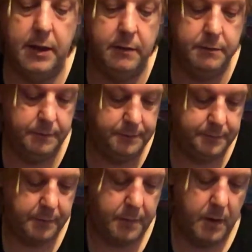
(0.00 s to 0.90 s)
you.
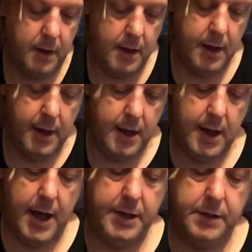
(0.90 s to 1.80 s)

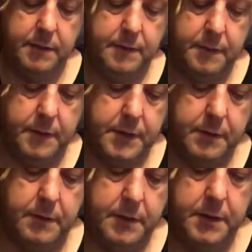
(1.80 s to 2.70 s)
Ace of
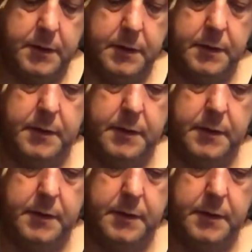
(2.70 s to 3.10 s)
Swords.